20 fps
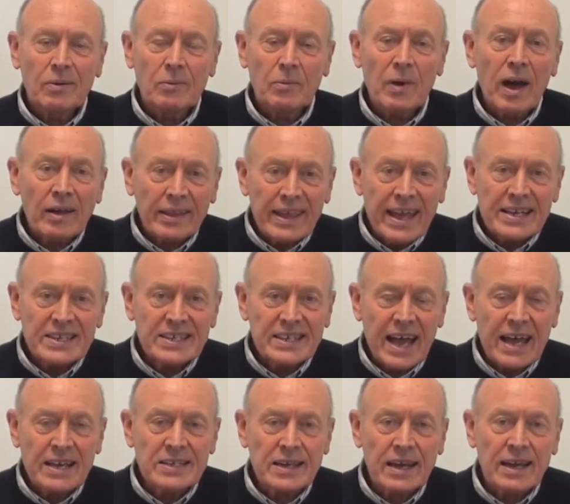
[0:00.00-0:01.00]
Well, yes,
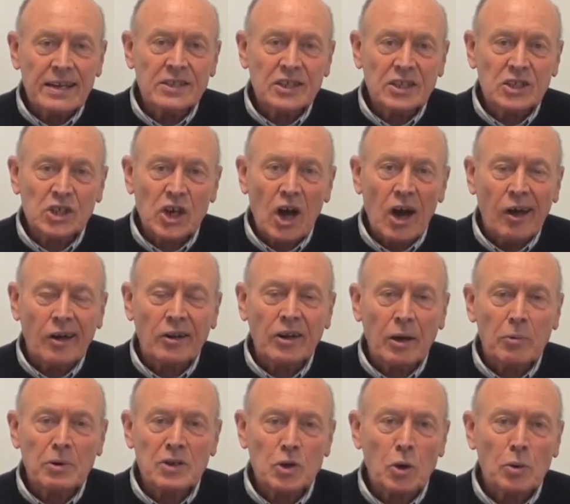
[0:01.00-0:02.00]
as a child,
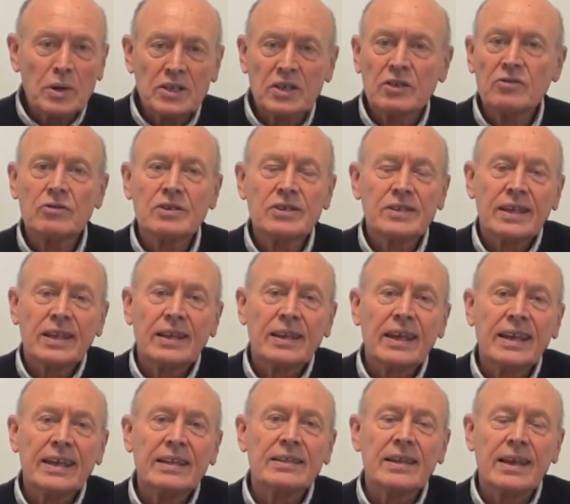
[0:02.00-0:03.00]
I was always interested
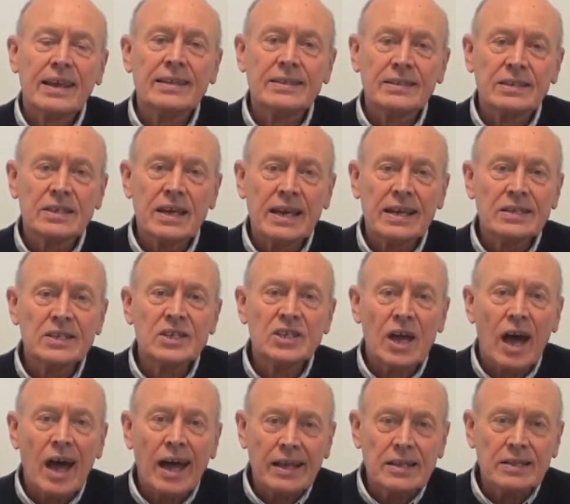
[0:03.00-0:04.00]
in
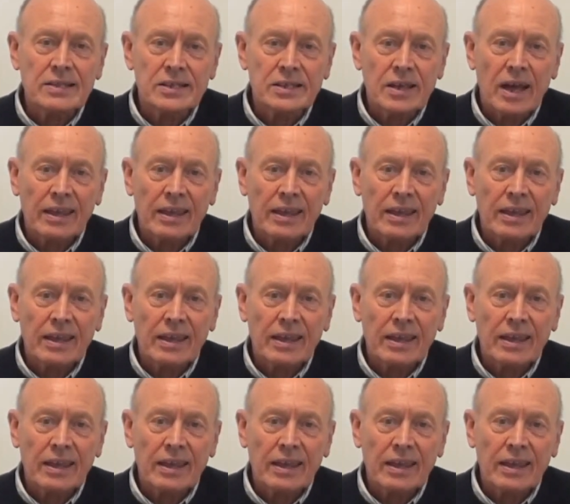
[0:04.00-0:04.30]
science.